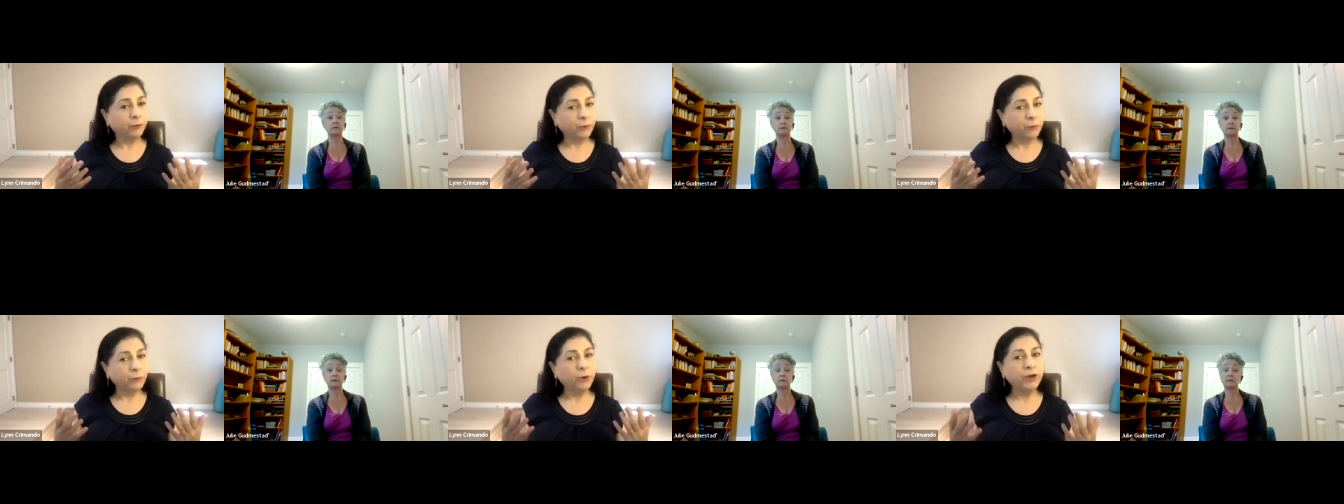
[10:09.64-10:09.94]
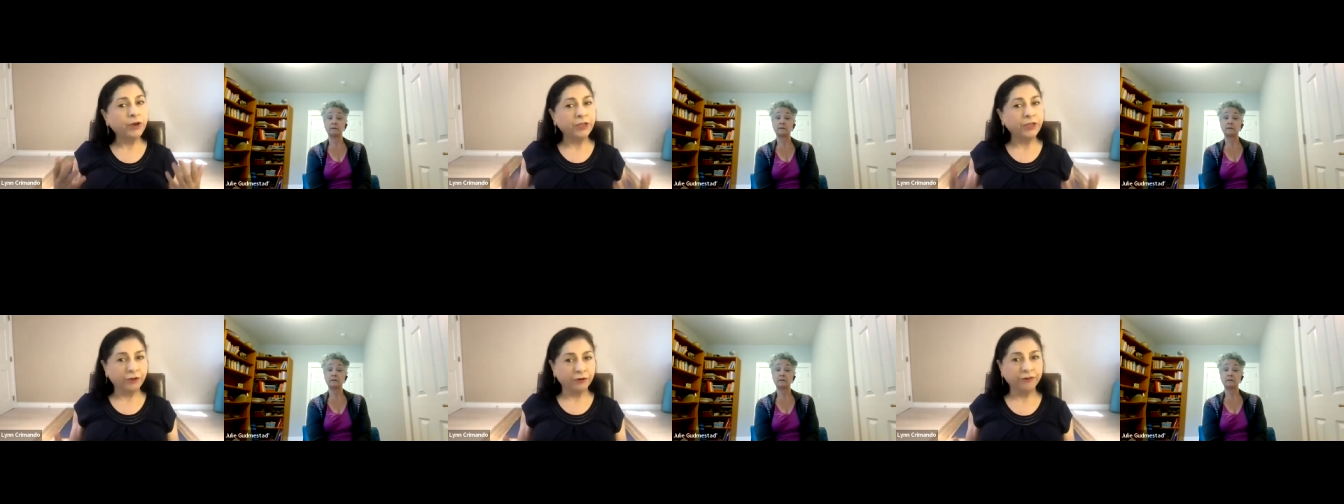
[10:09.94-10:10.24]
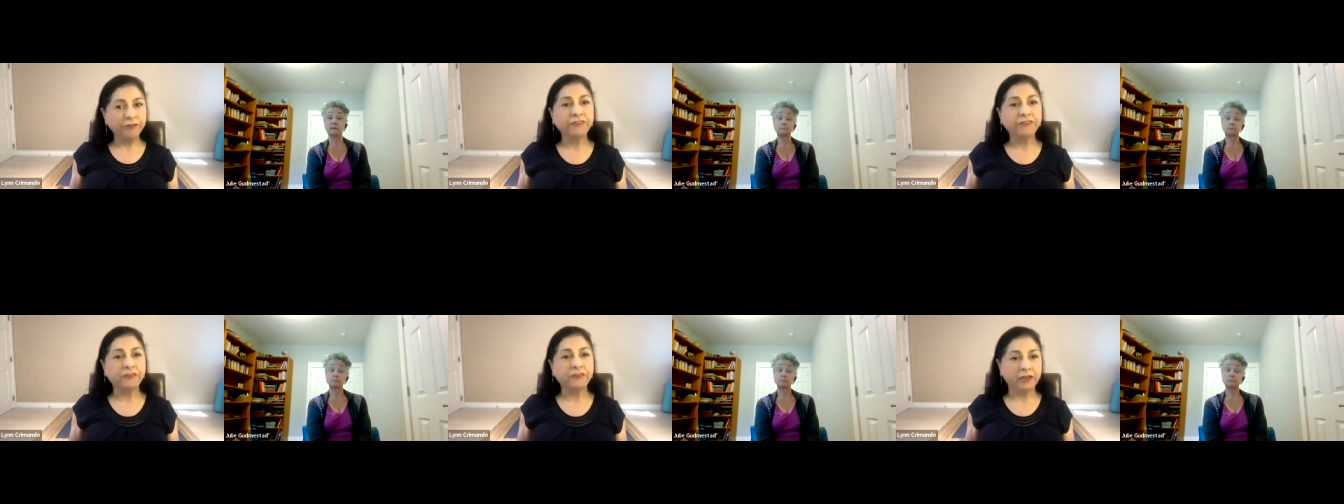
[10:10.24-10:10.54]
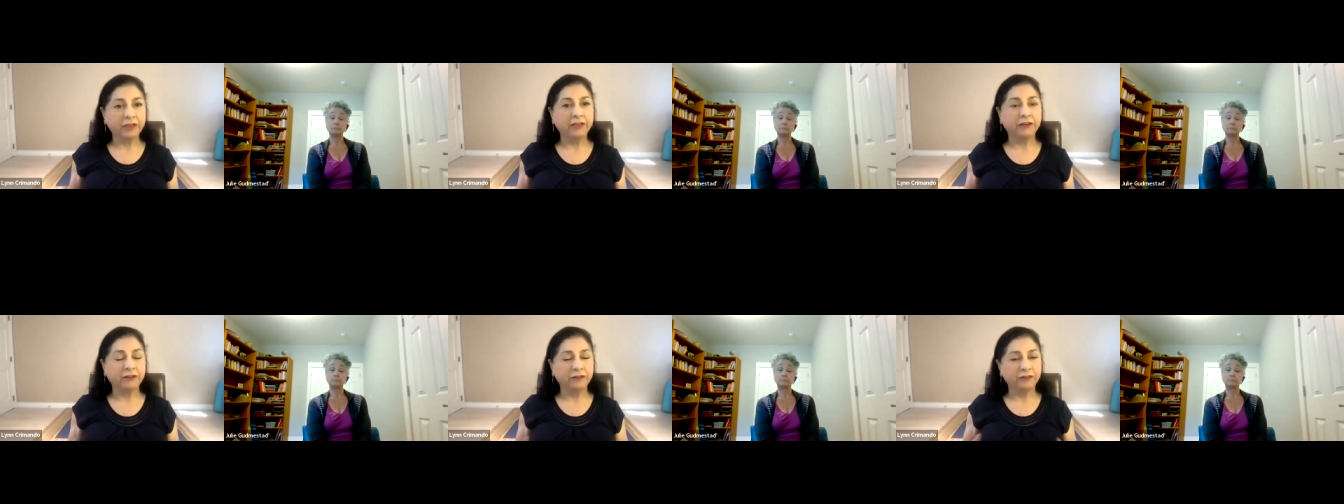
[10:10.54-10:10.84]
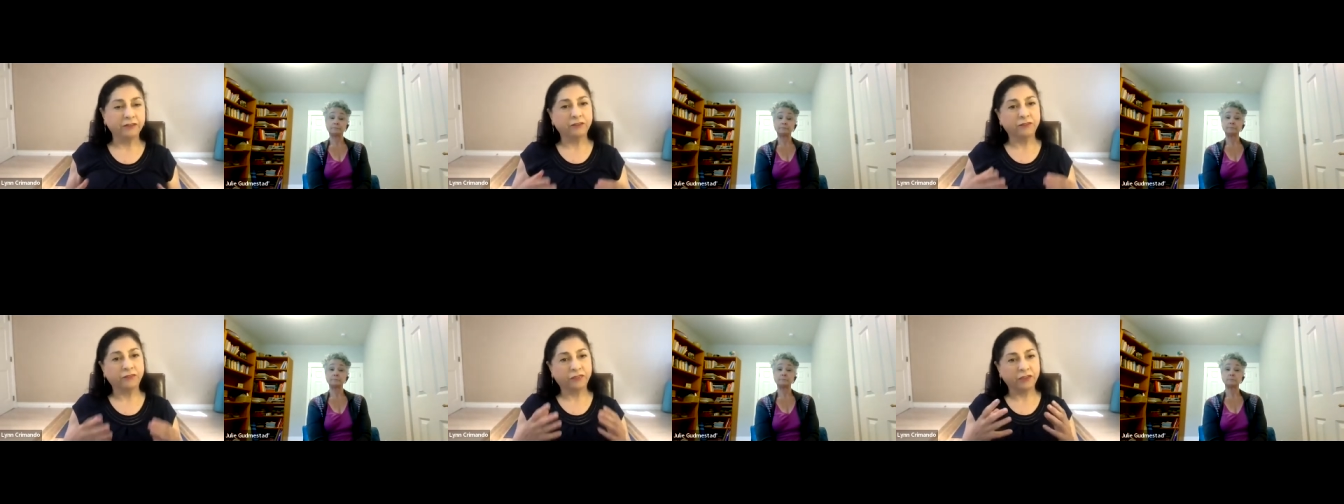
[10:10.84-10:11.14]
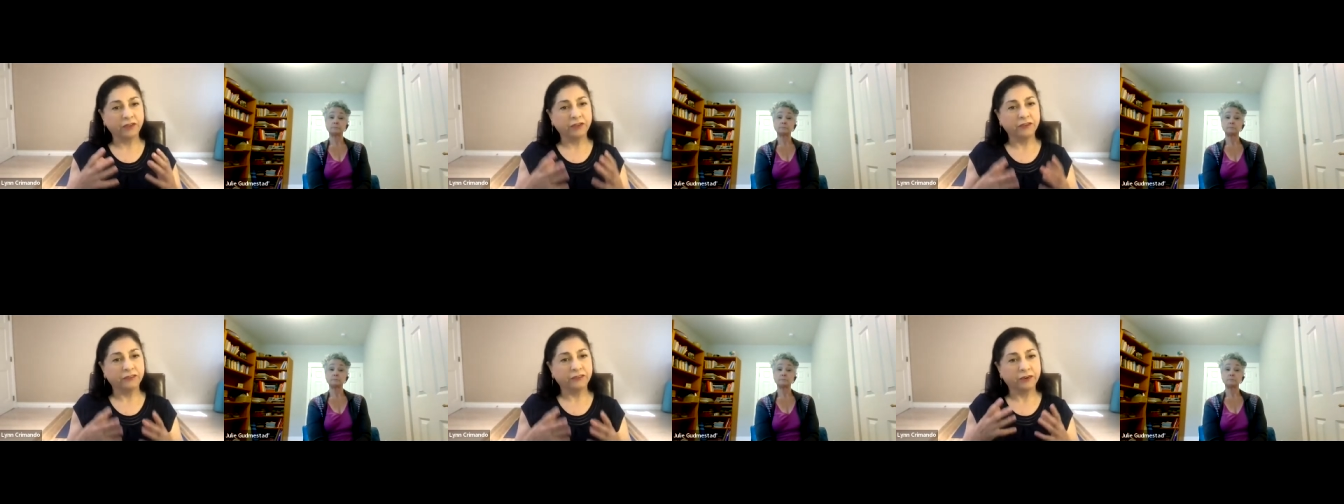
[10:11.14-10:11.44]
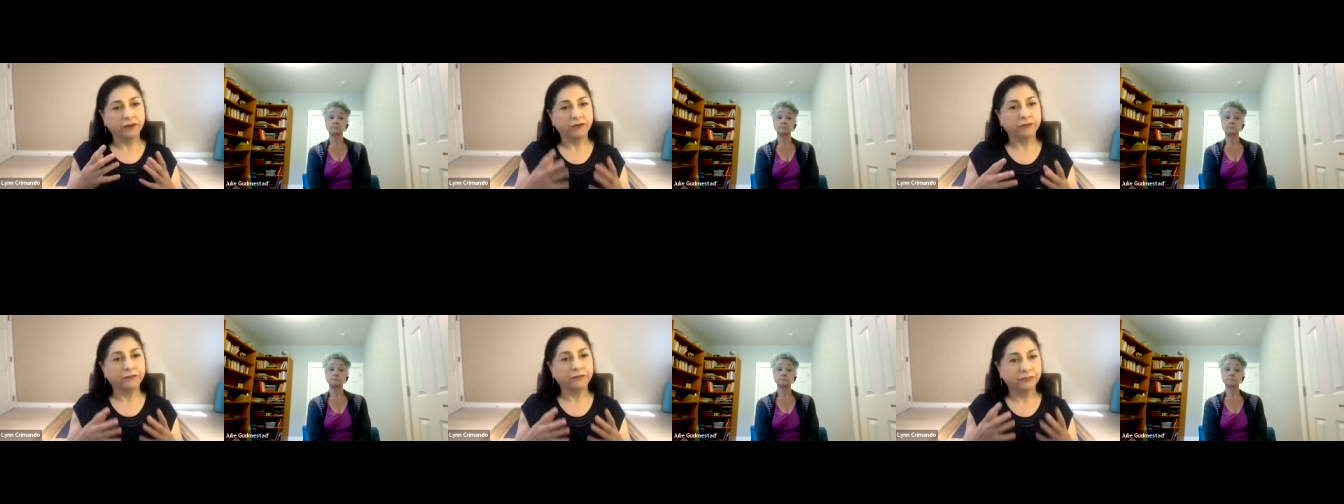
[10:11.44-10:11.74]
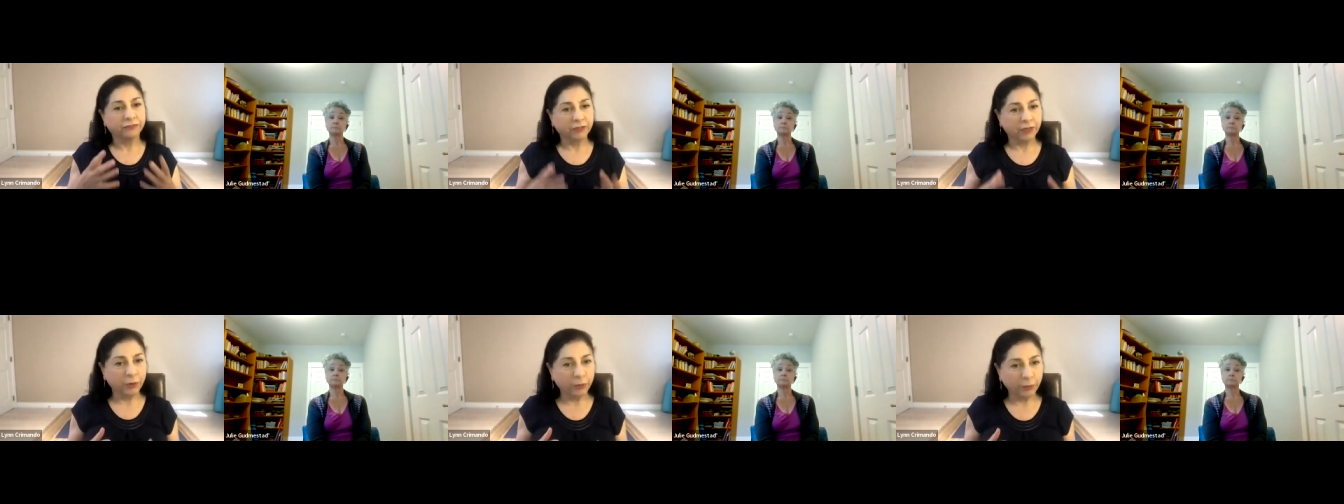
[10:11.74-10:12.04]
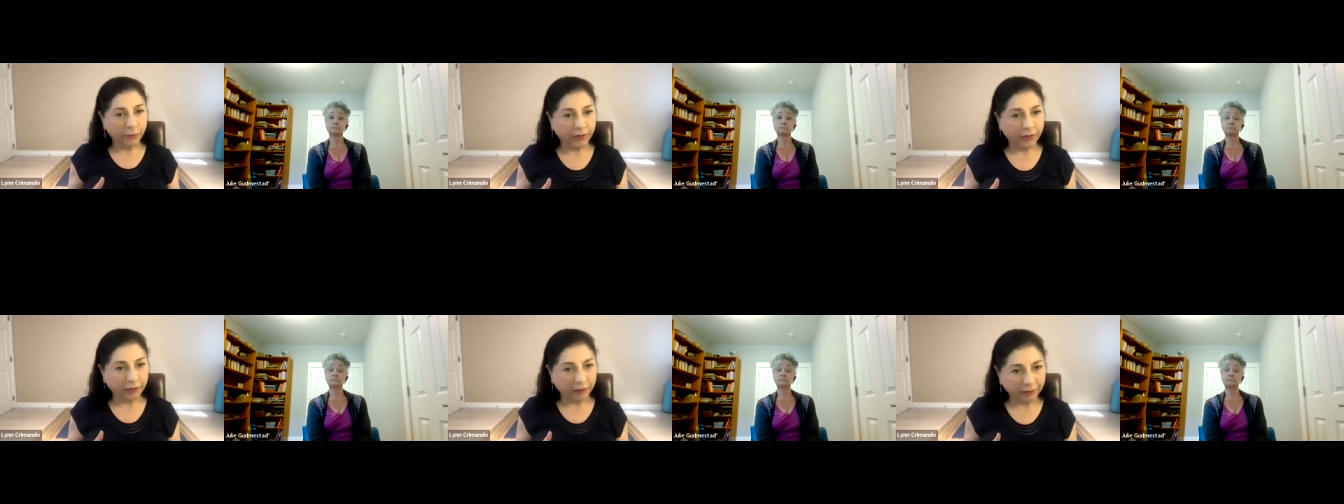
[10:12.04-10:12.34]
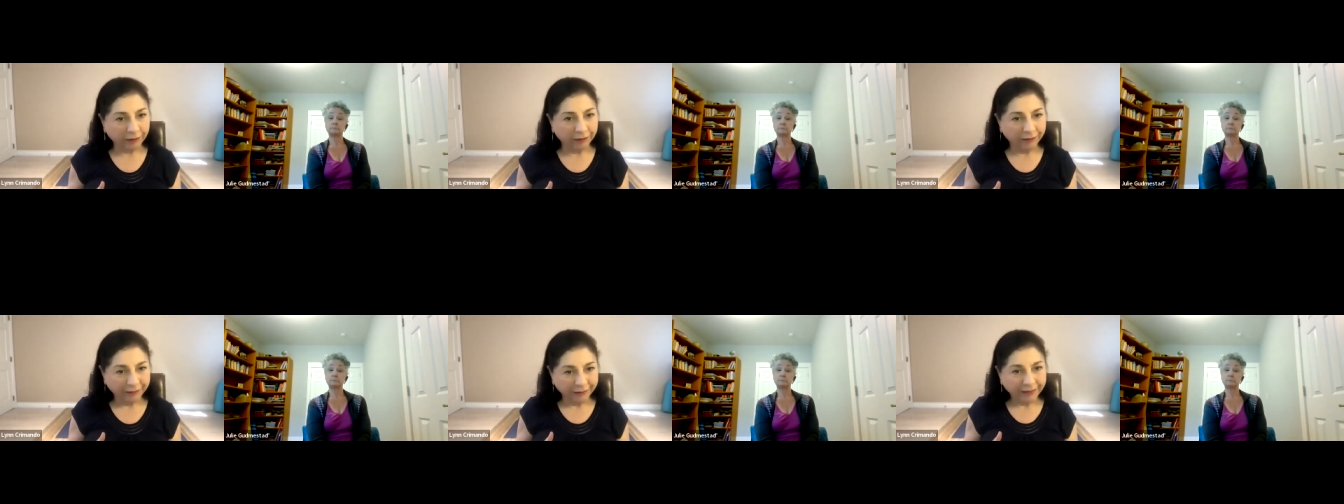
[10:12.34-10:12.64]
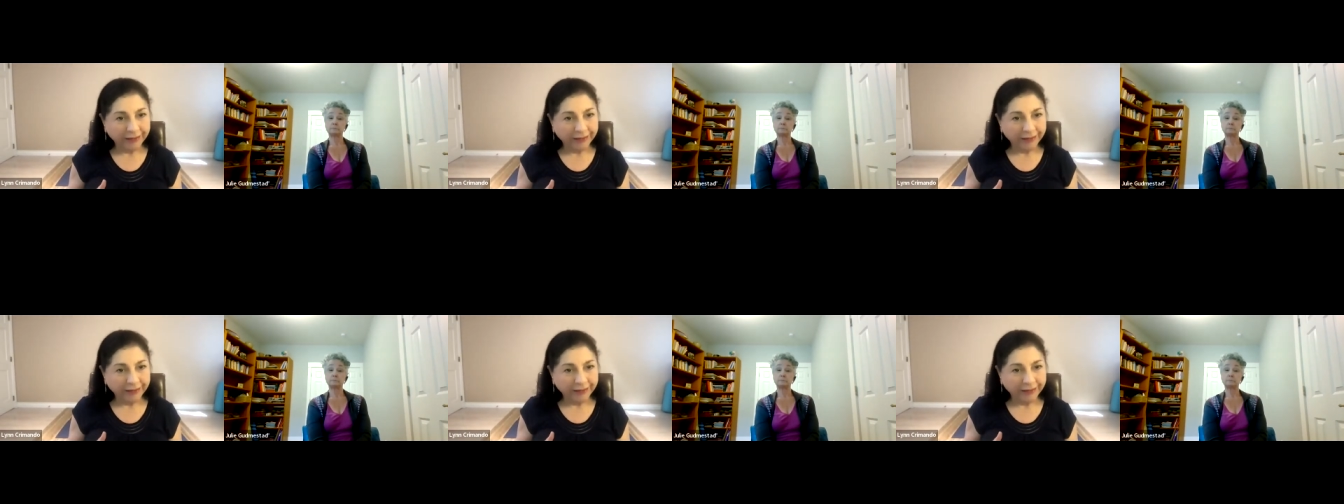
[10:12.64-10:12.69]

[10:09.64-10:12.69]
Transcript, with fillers: But what you're saying is if things aren't flowing